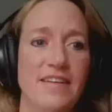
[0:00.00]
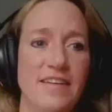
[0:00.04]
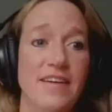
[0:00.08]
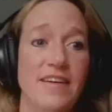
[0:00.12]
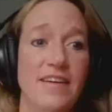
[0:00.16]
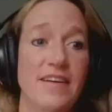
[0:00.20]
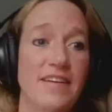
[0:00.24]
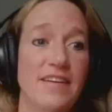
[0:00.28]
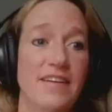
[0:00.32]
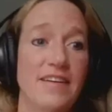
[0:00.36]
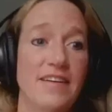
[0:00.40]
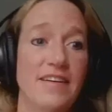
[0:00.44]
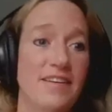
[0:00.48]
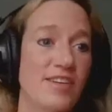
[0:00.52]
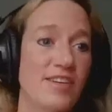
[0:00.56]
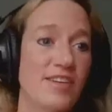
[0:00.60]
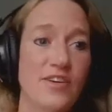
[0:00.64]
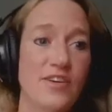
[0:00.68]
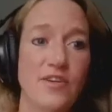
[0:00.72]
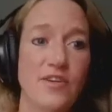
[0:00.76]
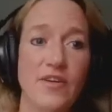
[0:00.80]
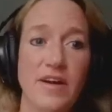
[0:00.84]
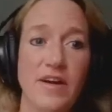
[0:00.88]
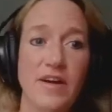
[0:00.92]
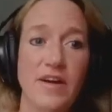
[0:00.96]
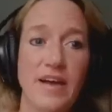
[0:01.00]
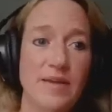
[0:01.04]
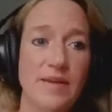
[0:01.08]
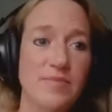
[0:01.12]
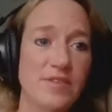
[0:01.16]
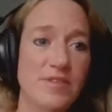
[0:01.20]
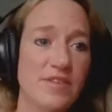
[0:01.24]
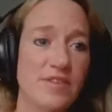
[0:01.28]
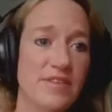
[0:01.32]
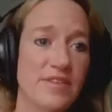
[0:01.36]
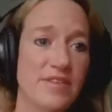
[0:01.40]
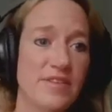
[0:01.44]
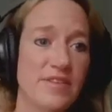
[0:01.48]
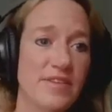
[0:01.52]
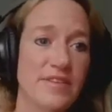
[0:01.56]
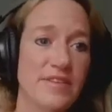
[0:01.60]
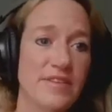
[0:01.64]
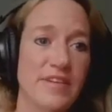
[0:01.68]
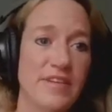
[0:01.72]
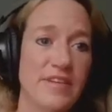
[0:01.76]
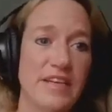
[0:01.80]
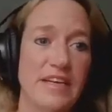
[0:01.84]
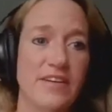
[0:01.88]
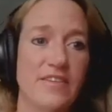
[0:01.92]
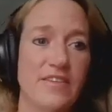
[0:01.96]
I do too. Absolutely
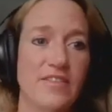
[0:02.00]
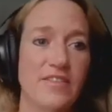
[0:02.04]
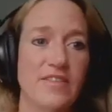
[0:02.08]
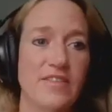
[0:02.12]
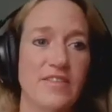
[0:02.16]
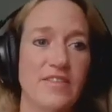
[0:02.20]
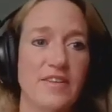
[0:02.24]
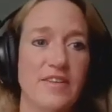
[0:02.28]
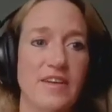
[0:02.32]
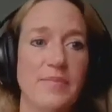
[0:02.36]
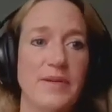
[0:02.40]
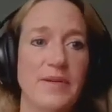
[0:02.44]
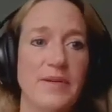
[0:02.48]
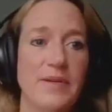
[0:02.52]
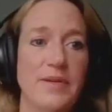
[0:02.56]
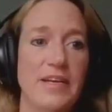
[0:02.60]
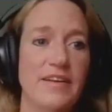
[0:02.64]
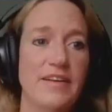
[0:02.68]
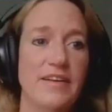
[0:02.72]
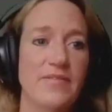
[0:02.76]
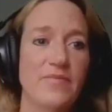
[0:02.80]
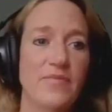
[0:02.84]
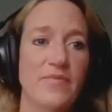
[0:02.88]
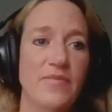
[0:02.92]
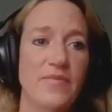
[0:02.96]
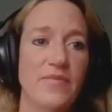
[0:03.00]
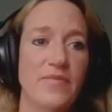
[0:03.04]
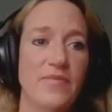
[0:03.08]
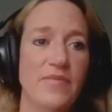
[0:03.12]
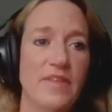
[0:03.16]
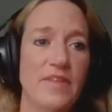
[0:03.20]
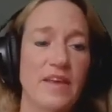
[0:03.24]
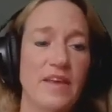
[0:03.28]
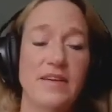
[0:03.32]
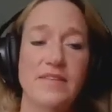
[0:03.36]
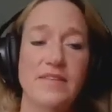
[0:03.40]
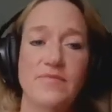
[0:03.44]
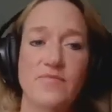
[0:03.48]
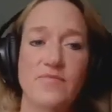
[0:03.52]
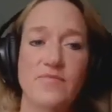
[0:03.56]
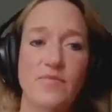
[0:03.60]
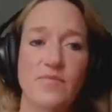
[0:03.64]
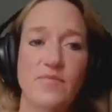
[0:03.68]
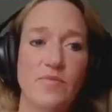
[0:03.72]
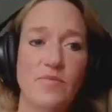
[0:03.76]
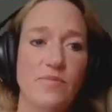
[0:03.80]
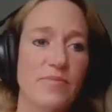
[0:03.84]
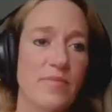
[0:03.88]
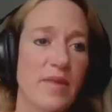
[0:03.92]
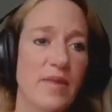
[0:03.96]
do. I mean, yeah,
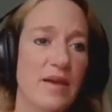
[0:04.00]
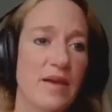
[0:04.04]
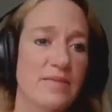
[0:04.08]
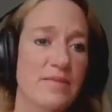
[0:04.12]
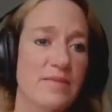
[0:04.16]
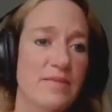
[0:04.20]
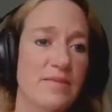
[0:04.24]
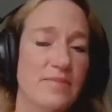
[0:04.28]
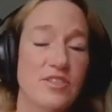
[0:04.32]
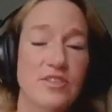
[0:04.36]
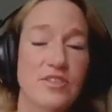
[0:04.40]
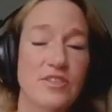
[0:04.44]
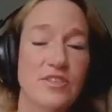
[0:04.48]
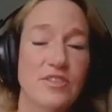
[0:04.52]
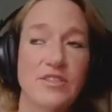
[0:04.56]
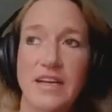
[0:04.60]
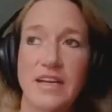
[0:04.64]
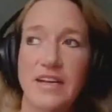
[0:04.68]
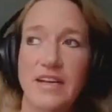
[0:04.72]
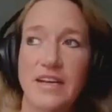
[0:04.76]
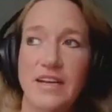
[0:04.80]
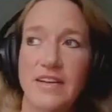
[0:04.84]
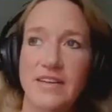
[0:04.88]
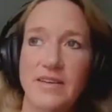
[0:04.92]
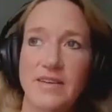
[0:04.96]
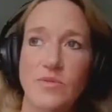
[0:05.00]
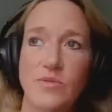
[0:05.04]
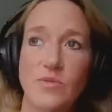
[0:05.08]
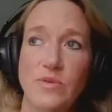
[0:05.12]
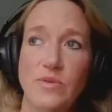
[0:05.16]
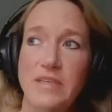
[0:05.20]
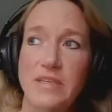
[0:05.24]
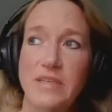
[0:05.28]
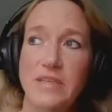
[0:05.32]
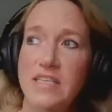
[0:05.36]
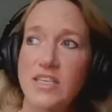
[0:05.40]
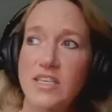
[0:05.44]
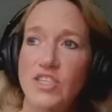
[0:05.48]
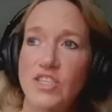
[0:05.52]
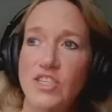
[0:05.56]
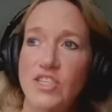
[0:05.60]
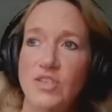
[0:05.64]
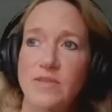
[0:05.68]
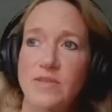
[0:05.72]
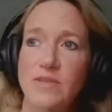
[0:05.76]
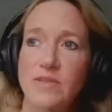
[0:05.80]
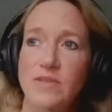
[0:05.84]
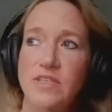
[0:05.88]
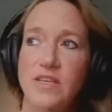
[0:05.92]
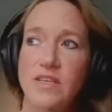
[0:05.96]
absolutely. And when we teach them
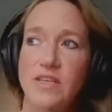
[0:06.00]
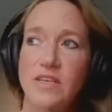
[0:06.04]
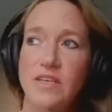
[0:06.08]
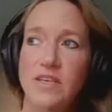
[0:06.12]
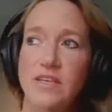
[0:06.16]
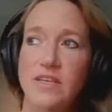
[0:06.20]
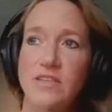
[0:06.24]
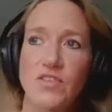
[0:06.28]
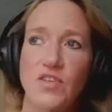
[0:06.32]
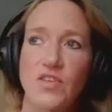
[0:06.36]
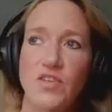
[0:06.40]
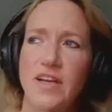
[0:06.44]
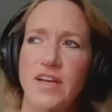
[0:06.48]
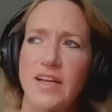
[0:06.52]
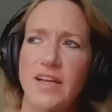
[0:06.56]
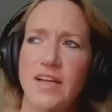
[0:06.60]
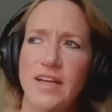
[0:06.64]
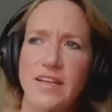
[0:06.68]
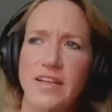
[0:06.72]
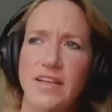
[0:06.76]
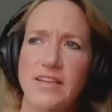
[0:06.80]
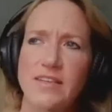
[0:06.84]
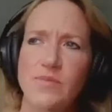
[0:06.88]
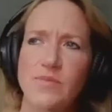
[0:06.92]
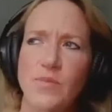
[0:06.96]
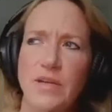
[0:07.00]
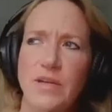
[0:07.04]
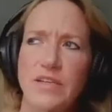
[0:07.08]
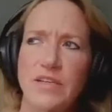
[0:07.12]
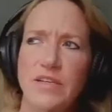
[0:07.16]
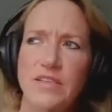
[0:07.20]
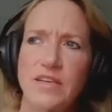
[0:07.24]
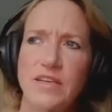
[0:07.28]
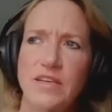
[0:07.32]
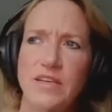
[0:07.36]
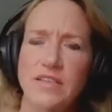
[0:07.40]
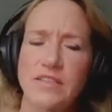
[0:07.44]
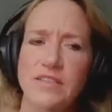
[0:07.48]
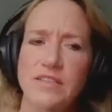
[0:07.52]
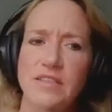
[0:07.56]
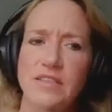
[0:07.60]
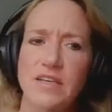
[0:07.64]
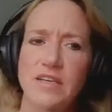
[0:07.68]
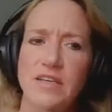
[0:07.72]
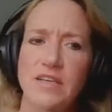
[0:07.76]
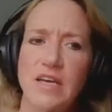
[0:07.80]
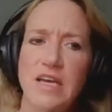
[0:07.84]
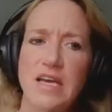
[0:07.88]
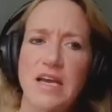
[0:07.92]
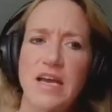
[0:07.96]
the skills, they're like, yeah, this makes sense.
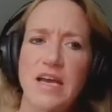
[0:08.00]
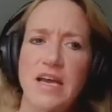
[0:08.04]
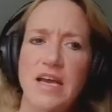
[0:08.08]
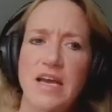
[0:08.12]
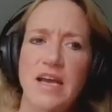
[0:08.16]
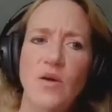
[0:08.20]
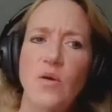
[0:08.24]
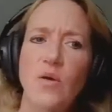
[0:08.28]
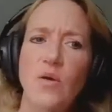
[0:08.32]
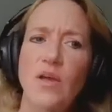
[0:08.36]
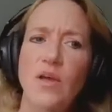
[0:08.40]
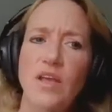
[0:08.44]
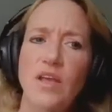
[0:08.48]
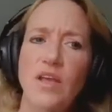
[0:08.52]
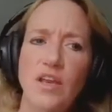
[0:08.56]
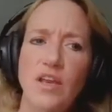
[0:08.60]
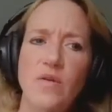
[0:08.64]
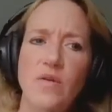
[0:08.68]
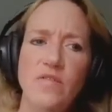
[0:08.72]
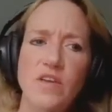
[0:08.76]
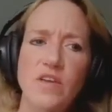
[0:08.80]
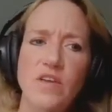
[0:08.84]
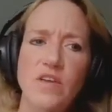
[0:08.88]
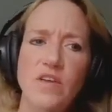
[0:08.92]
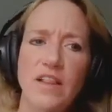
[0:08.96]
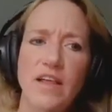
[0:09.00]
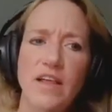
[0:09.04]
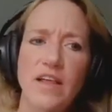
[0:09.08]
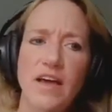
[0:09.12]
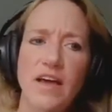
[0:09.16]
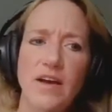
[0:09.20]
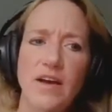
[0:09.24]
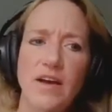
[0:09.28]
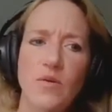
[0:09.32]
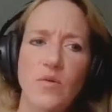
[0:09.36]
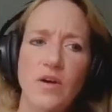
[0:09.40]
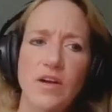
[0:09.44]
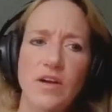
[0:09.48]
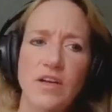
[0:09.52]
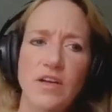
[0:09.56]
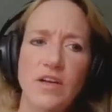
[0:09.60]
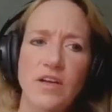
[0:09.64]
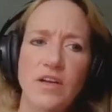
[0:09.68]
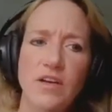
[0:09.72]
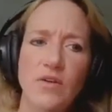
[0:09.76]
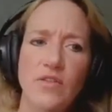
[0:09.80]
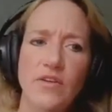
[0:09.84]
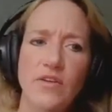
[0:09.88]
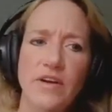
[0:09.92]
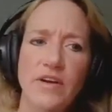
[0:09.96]
We've done a lot of work in
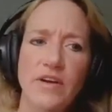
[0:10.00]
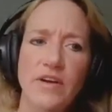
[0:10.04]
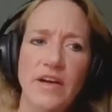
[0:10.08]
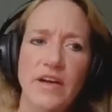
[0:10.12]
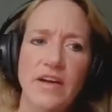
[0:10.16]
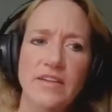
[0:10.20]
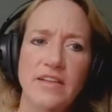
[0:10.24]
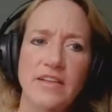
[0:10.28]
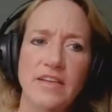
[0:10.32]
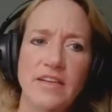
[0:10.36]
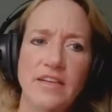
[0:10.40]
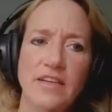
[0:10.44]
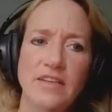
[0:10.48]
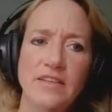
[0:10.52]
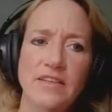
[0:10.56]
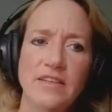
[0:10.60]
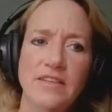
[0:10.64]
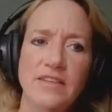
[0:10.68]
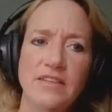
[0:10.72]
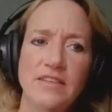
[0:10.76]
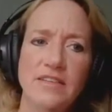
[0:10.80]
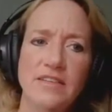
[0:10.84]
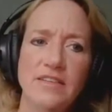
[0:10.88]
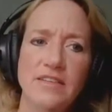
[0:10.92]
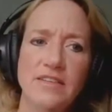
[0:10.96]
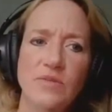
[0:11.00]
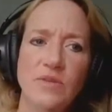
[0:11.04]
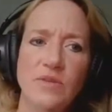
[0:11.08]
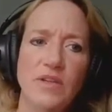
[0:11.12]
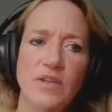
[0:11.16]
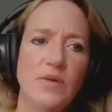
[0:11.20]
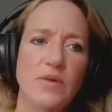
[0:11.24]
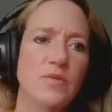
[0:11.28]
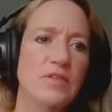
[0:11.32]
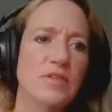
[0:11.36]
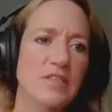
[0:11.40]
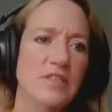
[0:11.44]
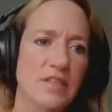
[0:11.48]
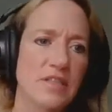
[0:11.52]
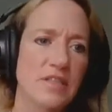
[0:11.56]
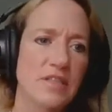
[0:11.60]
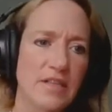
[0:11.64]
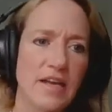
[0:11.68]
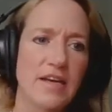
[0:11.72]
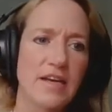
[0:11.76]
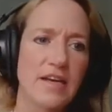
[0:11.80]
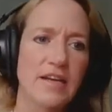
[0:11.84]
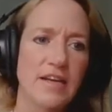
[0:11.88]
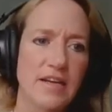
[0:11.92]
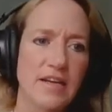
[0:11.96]
Northern Ireland where there was a
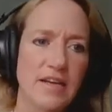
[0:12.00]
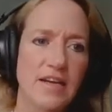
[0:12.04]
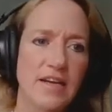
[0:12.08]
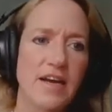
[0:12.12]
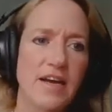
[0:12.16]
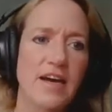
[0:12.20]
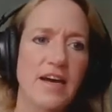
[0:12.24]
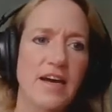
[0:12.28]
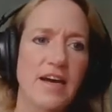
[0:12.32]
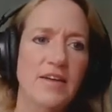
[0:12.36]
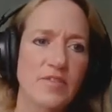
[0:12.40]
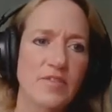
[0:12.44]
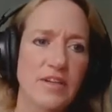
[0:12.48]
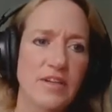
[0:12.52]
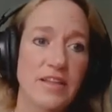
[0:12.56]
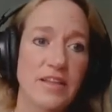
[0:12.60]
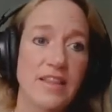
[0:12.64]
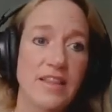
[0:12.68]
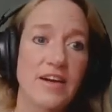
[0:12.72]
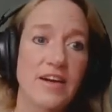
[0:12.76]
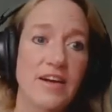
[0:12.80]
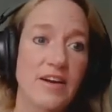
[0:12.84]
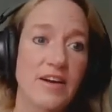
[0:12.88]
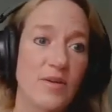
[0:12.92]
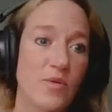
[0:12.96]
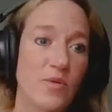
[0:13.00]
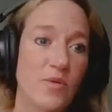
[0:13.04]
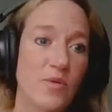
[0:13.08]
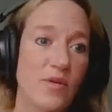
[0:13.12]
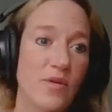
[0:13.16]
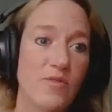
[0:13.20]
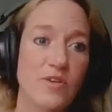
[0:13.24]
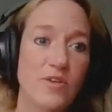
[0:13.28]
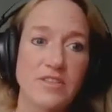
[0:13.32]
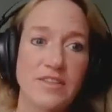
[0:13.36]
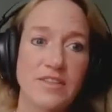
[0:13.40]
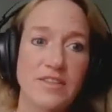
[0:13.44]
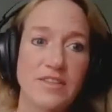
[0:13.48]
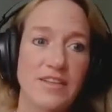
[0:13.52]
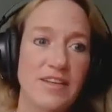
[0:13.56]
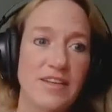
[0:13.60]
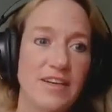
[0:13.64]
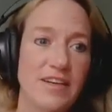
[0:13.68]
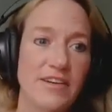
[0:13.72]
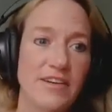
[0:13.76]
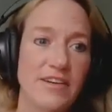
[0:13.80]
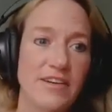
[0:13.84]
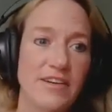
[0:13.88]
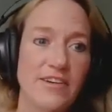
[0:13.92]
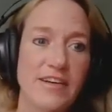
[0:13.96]
lot of conflict there. We've worked in the
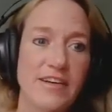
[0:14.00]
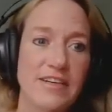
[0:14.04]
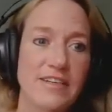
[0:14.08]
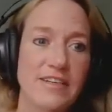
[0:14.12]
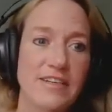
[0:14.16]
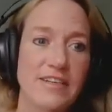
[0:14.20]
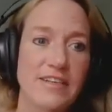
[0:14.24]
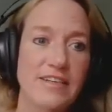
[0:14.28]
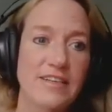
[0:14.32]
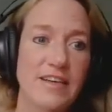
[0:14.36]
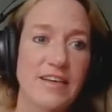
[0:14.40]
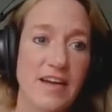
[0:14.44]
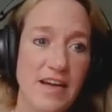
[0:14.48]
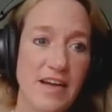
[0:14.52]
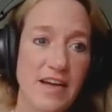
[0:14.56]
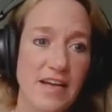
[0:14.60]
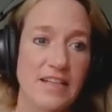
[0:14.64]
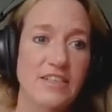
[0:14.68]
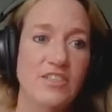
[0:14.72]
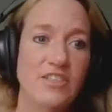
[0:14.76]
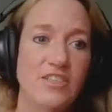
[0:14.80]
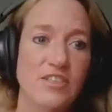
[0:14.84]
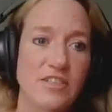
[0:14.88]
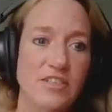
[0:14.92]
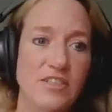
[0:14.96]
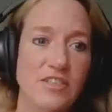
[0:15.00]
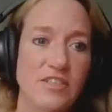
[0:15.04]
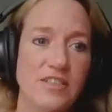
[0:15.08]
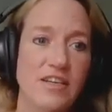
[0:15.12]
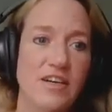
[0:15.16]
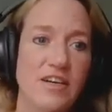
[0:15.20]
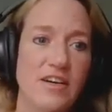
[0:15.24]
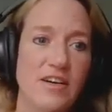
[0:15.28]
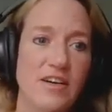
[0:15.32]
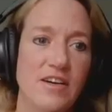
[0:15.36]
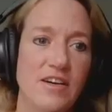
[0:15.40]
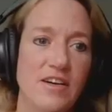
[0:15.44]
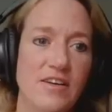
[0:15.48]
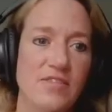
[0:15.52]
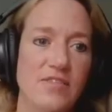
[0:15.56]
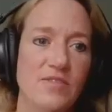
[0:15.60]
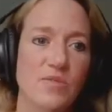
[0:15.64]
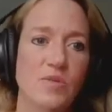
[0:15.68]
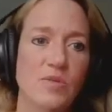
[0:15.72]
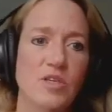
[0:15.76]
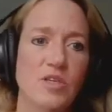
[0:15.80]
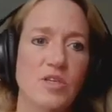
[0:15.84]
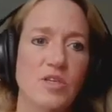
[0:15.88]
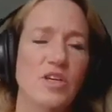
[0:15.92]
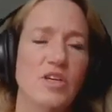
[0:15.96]
integrated colleges there,
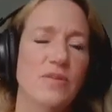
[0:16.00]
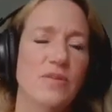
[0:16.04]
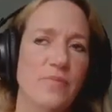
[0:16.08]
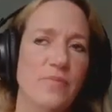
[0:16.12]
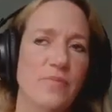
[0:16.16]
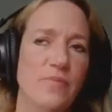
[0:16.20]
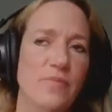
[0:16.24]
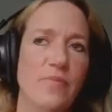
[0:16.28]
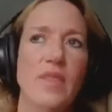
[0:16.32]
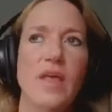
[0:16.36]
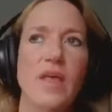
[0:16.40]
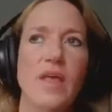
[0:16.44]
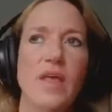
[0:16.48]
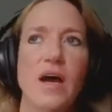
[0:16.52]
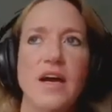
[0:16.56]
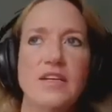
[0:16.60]
which are high